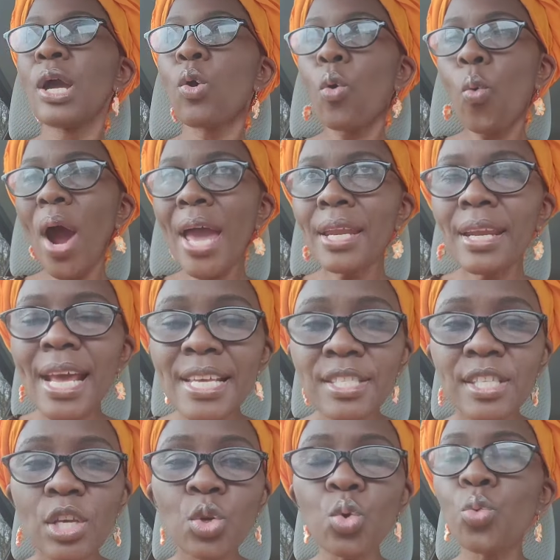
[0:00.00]
Why did I
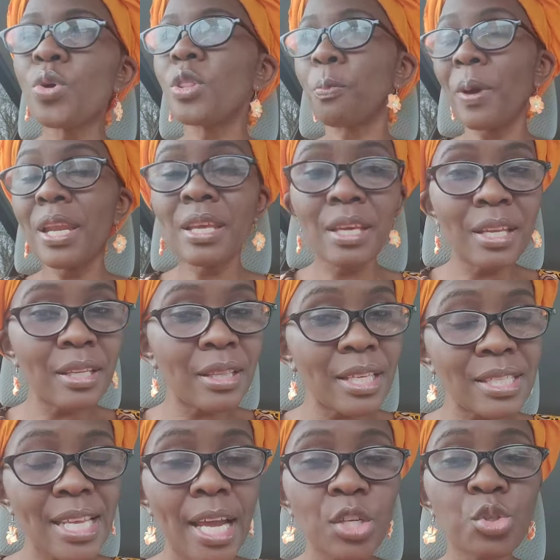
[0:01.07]
see you with Penny in the
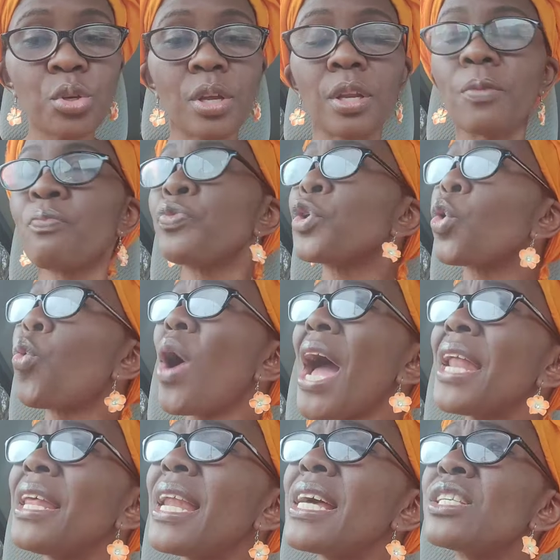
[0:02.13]
sanctuary?
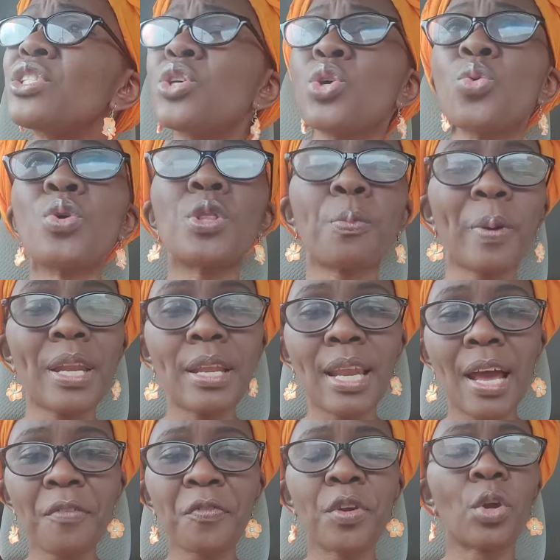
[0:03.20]
Why did I see you with Penny
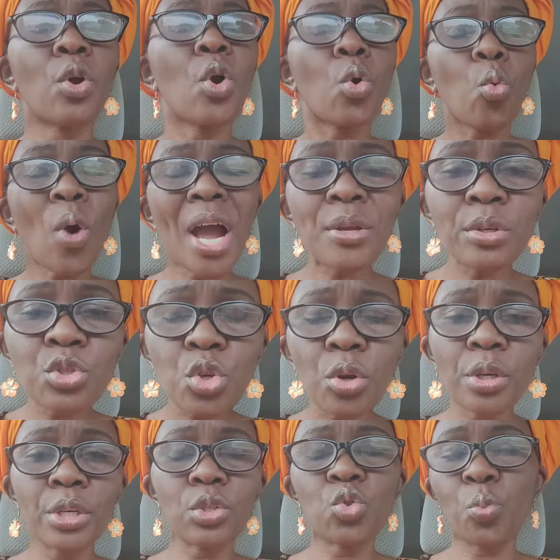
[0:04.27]
laughing? Why are you
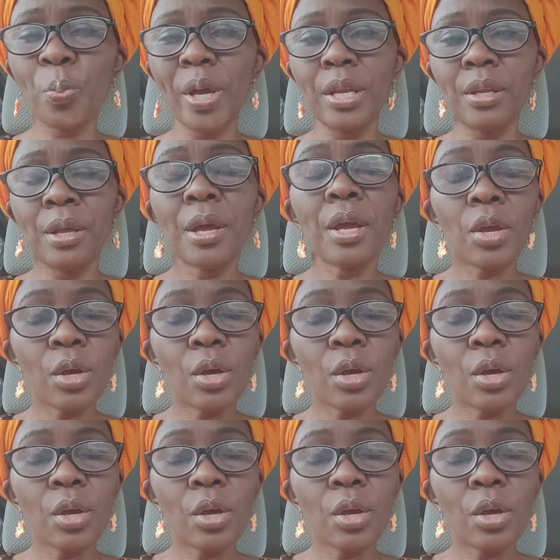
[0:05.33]
talking to Penny?